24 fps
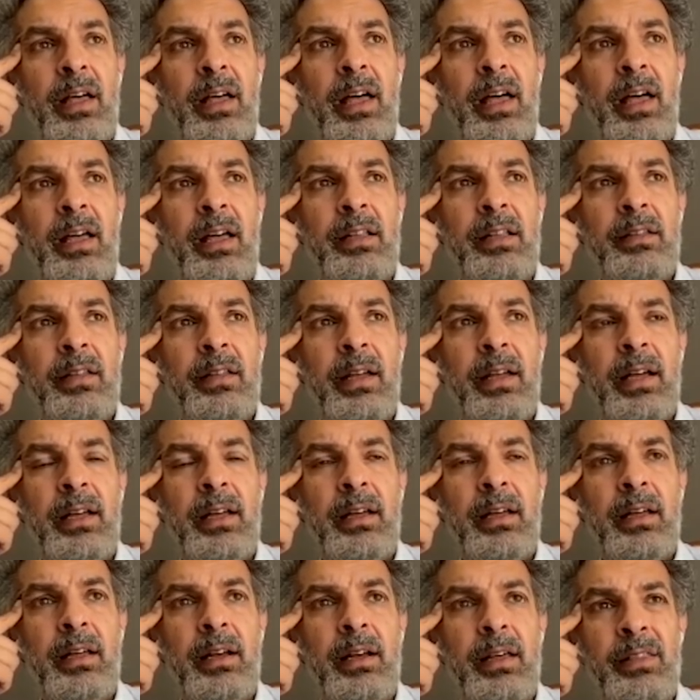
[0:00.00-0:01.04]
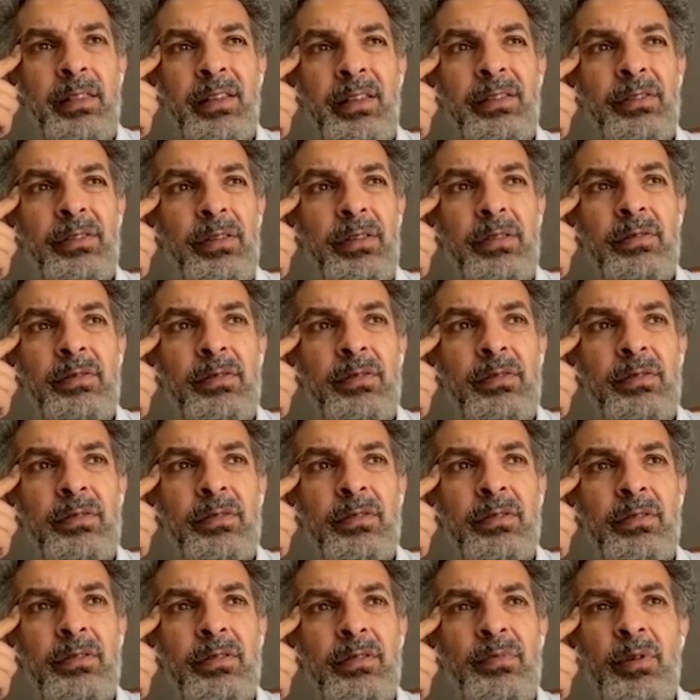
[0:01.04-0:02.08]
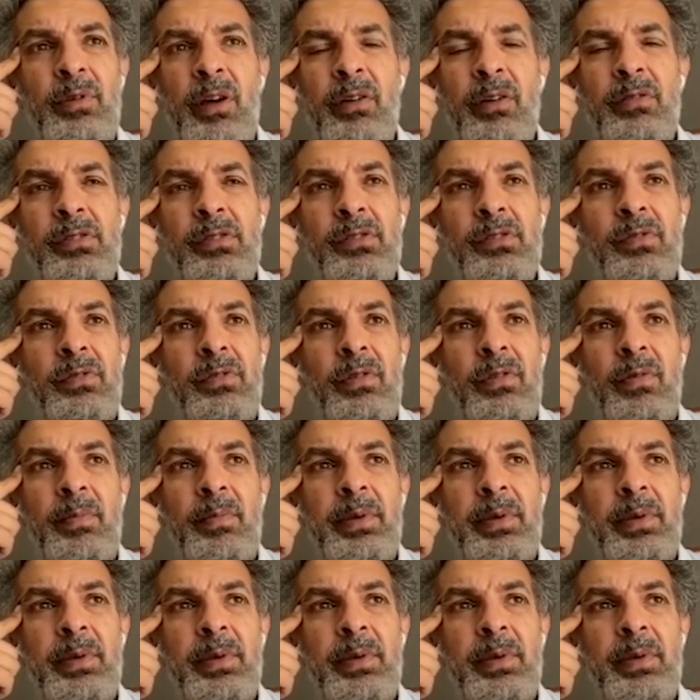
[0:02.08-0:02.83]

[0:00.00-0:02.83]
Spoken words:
And I think to be honest with you,